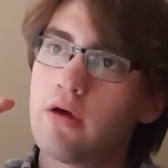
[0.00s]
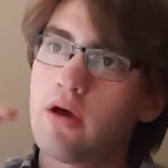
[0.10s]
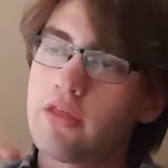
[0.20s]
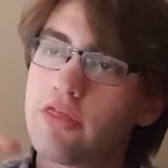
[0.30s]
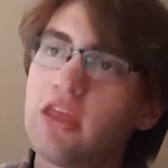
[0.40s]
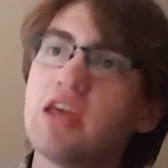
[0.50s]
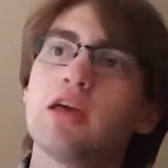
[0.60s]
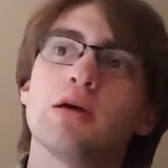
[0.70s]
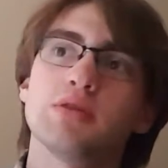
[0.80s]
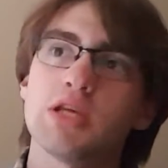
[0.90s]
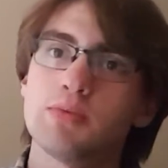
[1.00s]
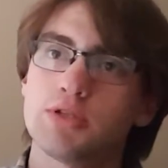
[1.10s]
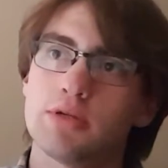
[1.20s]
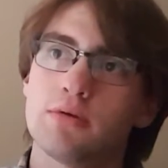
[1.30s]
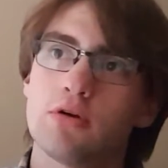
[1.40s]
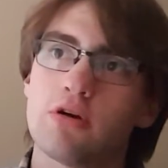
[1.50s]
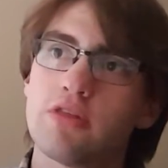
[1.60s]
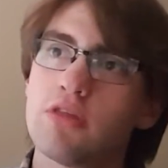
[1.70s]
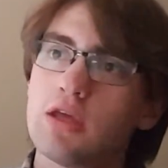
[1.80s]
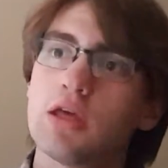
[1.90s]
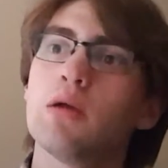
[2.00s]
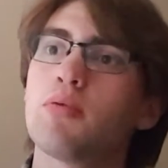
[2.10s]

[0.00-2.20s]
a thinking assumption or a thinking